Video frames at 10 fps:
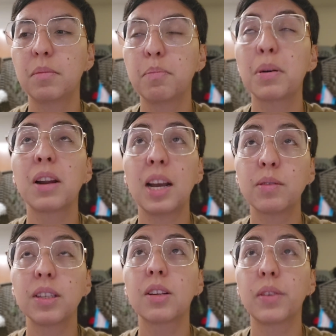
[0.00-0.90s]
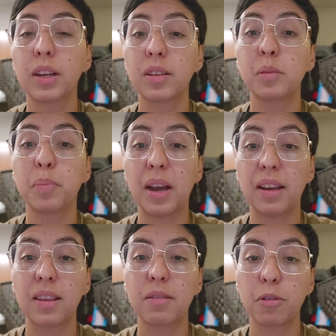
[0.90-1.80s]
perhaps the greatest
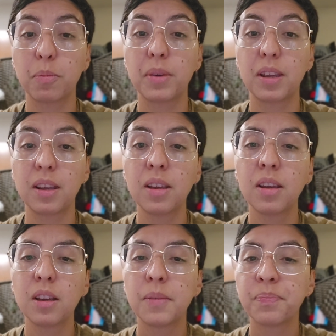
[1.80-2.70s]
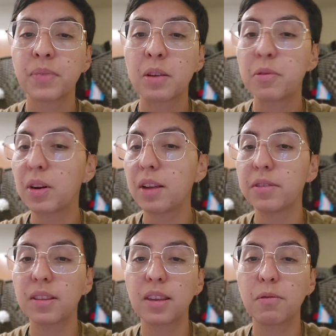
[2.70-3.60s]
path for me, for
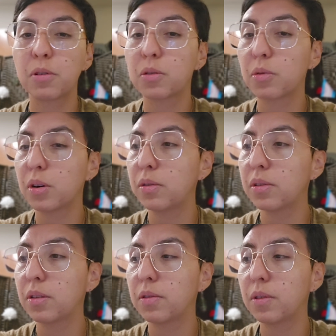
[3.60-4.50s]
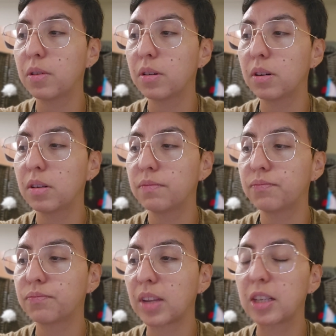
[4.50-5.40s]
everything, for growth, for
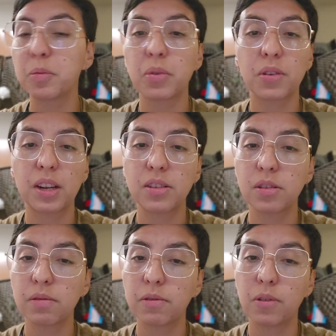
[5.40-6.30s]
exploration,